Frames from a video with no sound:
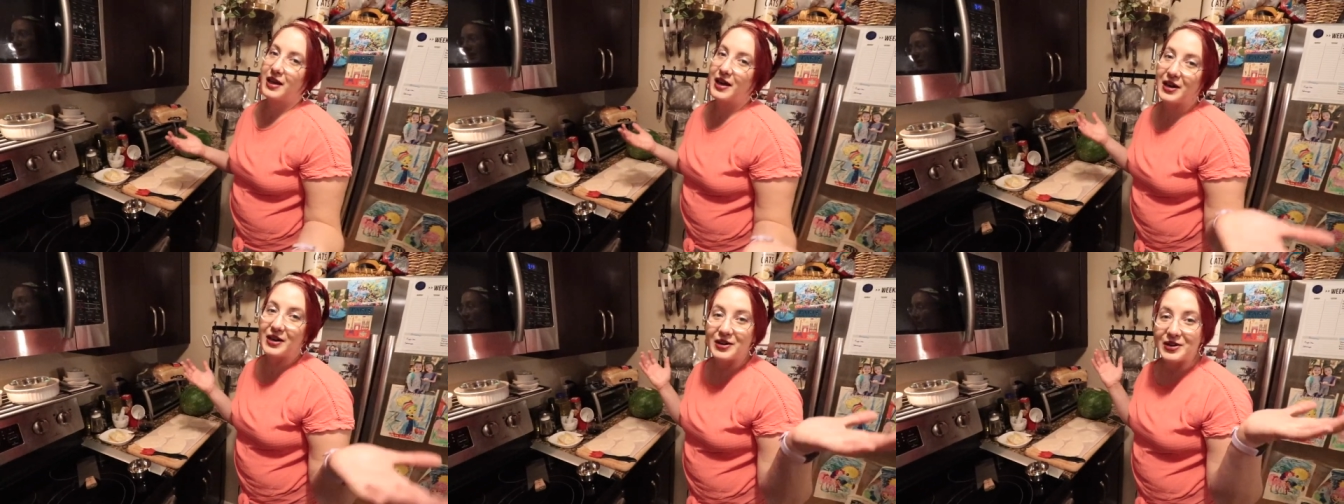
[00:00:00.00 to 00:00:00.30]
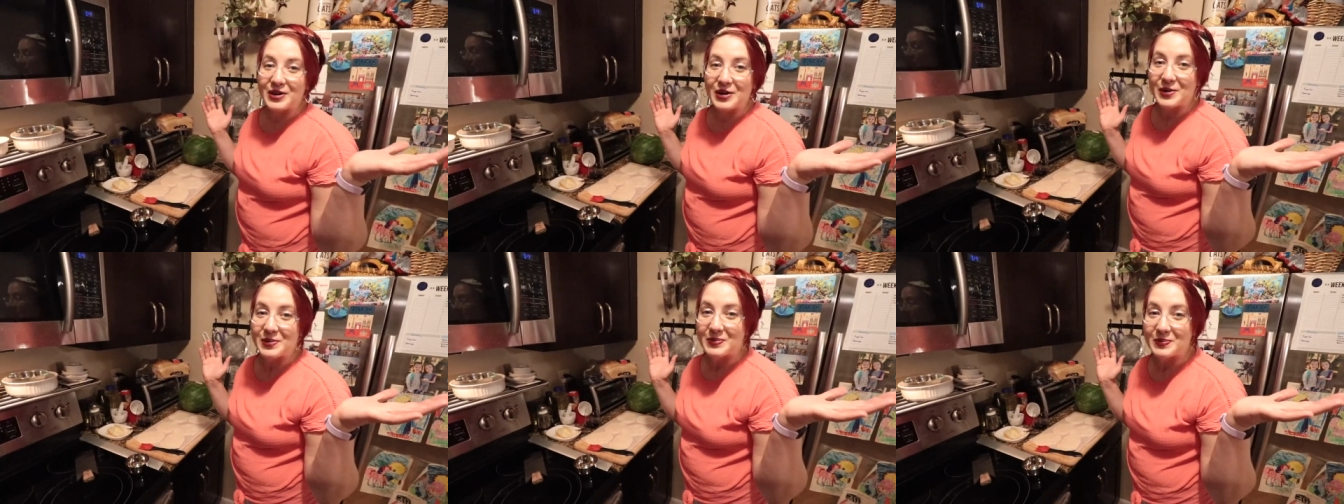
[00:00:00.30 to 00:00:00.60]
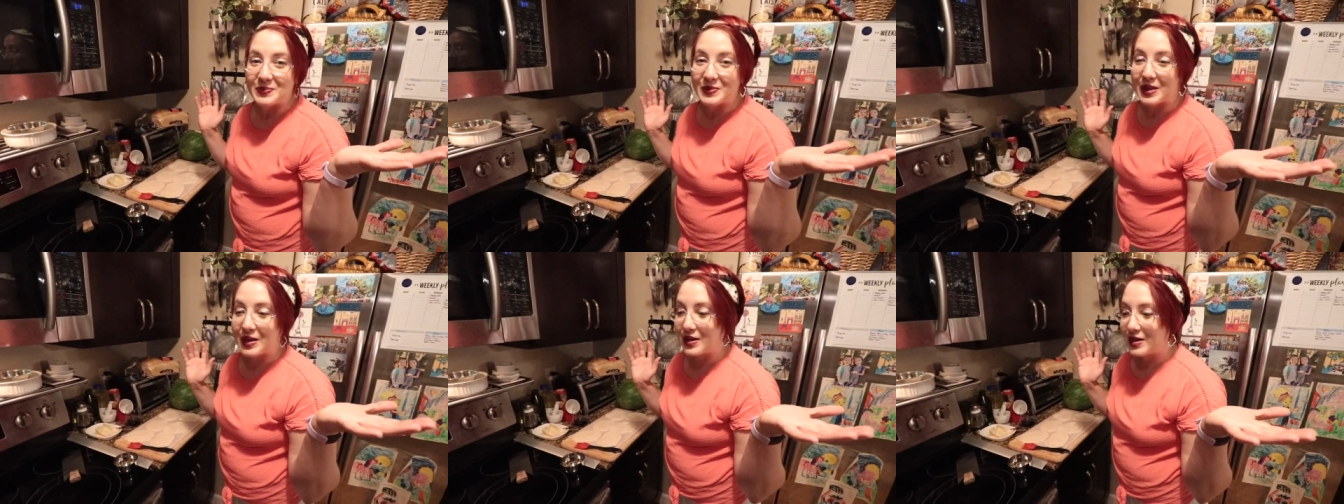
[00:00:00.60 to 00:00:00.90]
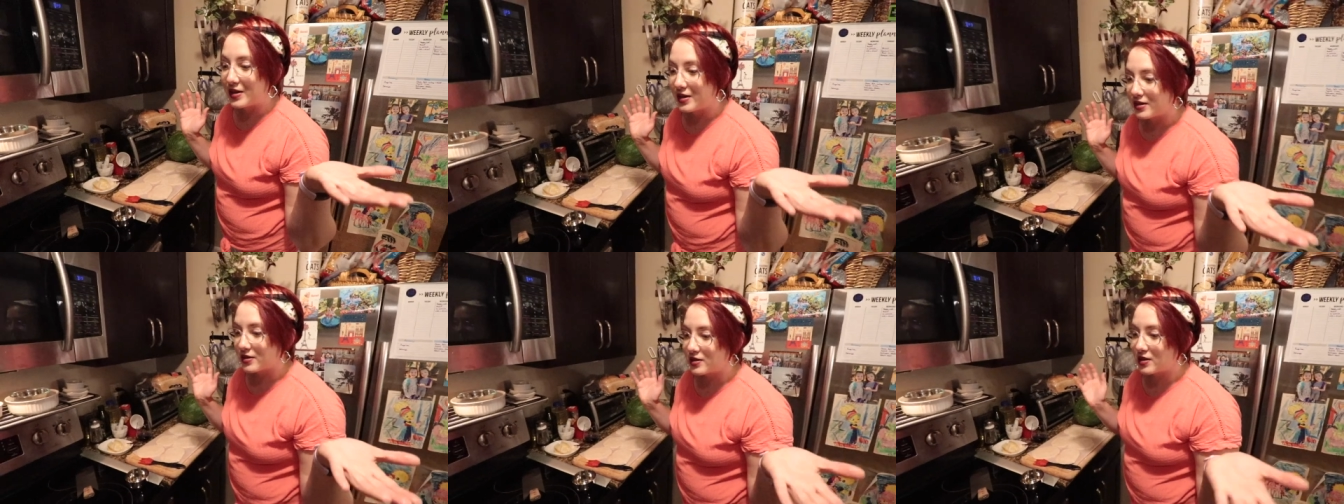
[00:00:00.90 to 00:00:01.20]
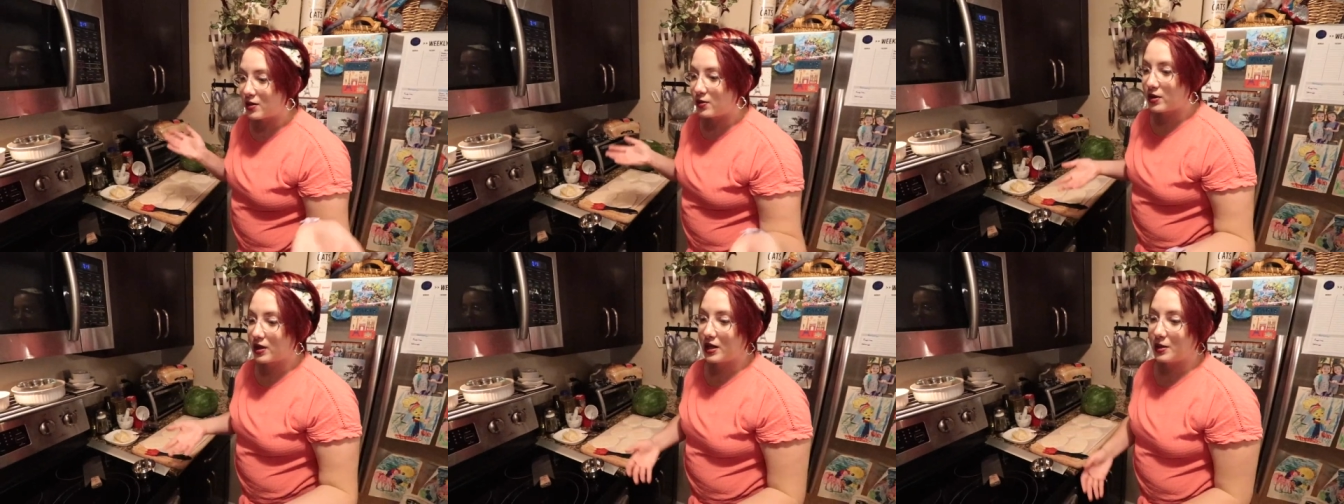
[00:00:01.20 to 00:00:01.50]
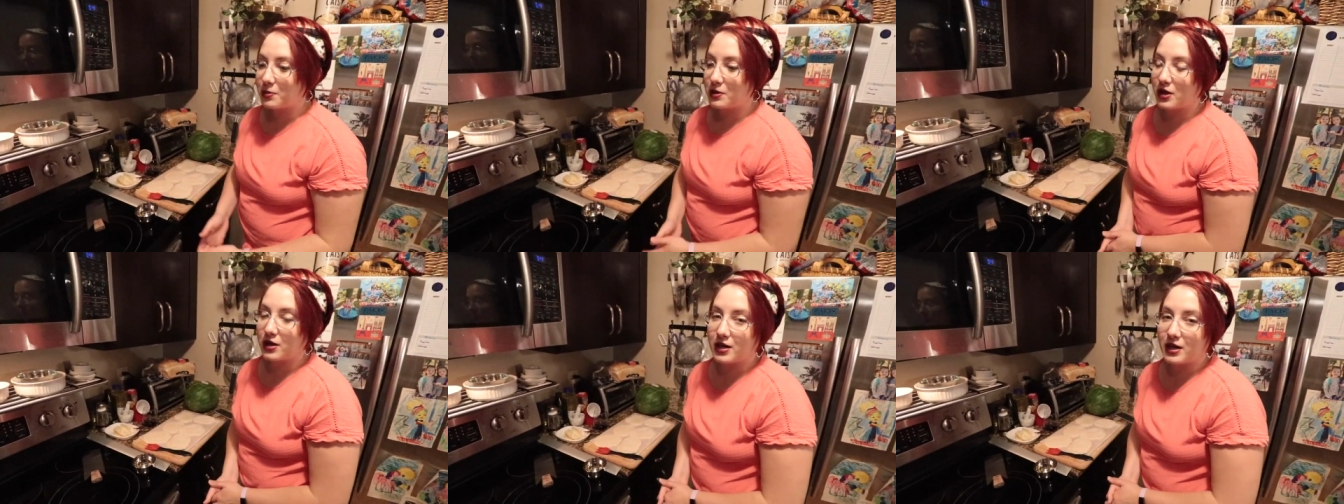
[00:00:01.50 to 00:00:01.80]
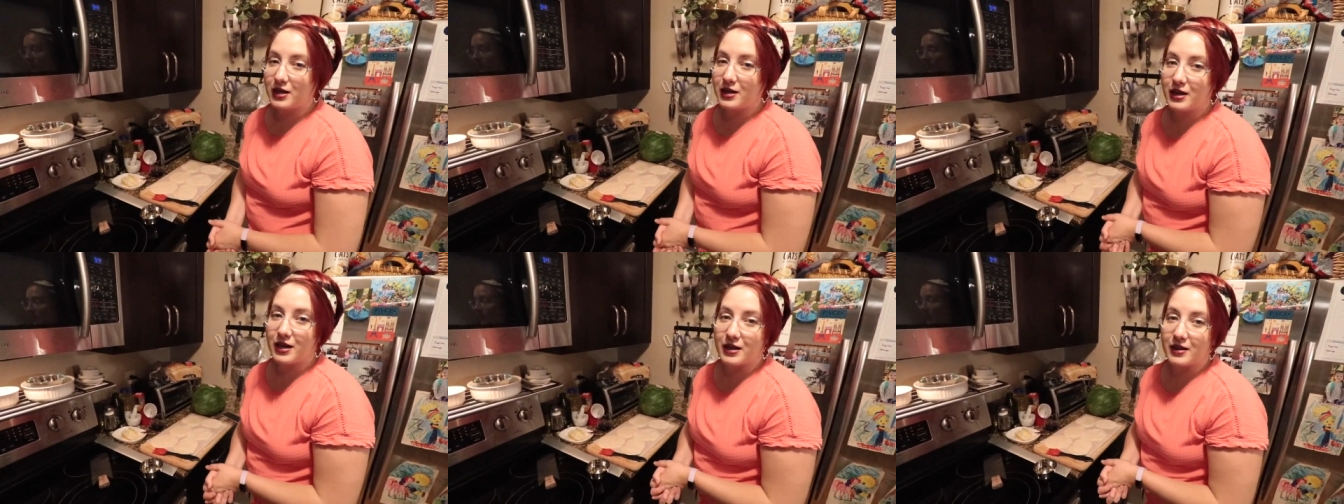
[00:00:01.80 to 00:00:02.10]
I don't know. So we'll keep
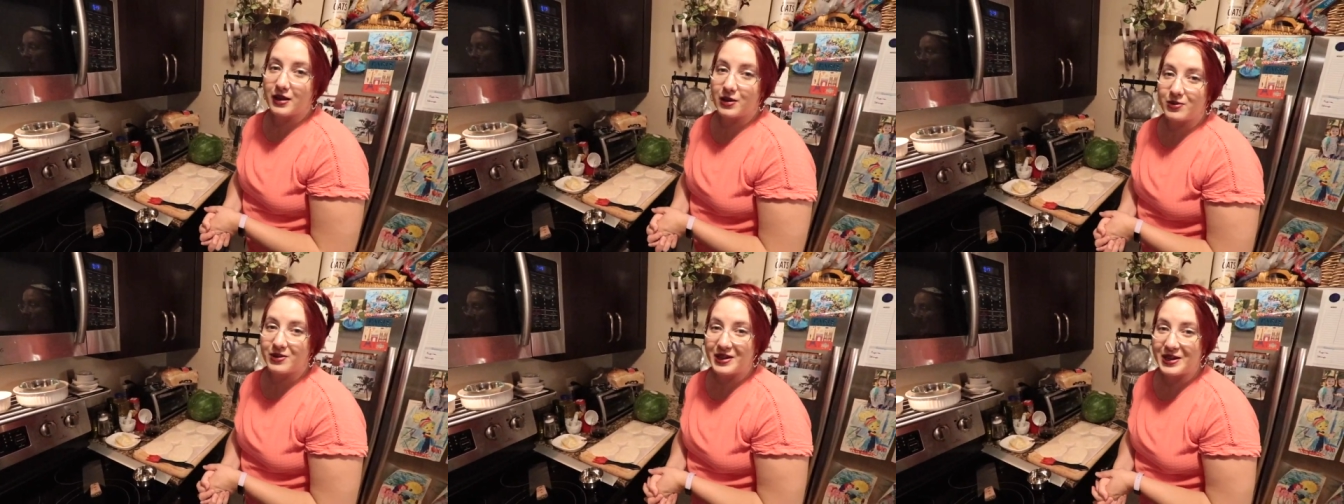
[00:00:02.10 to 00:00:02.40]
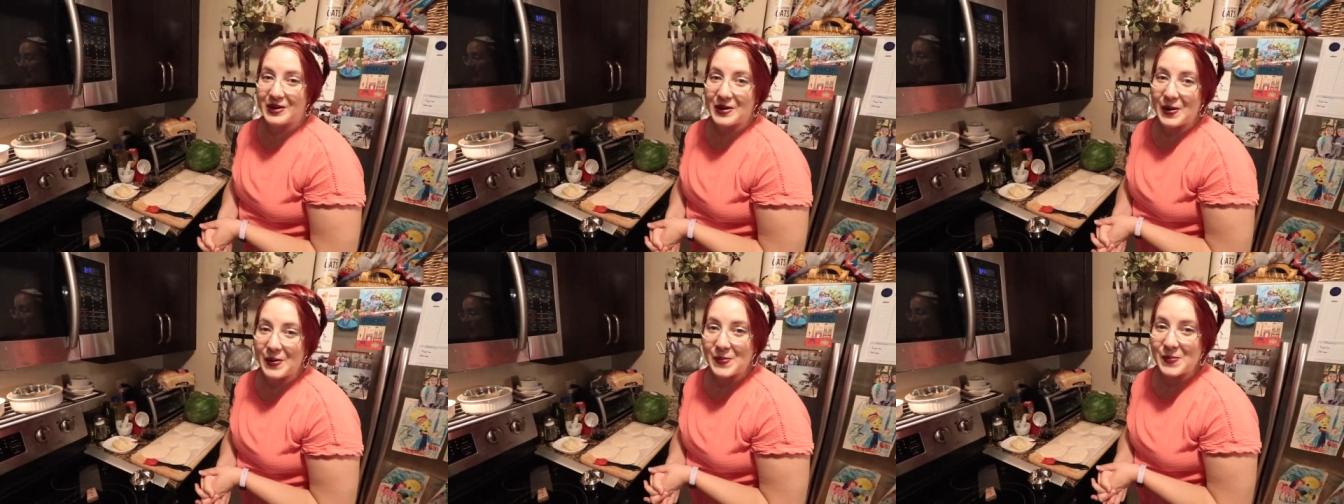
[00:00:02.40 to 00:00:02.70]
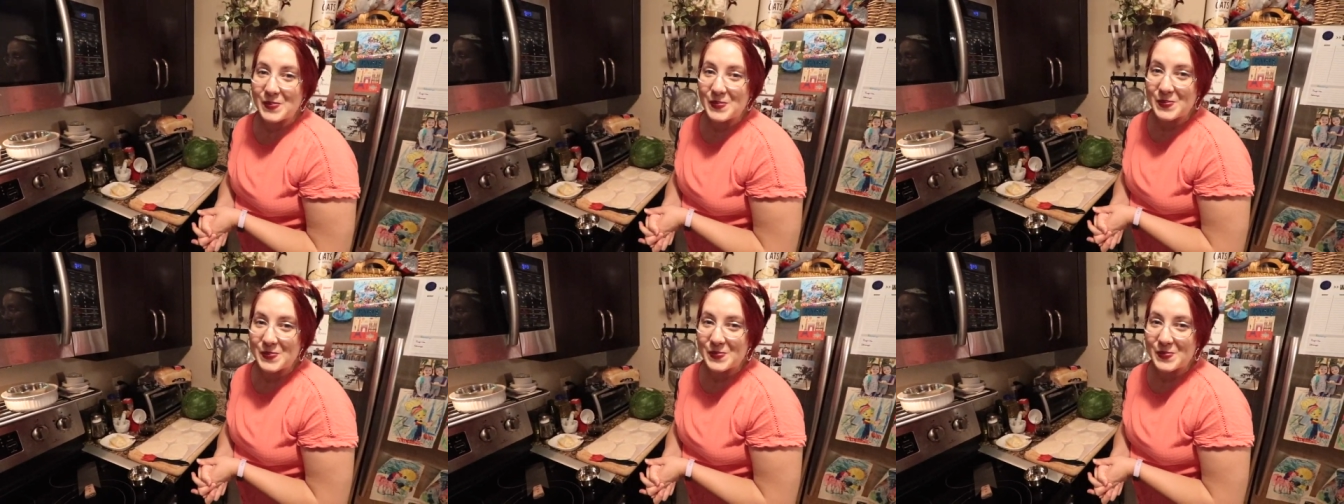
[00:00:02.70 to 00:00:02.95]
cooking and then we'll let you know.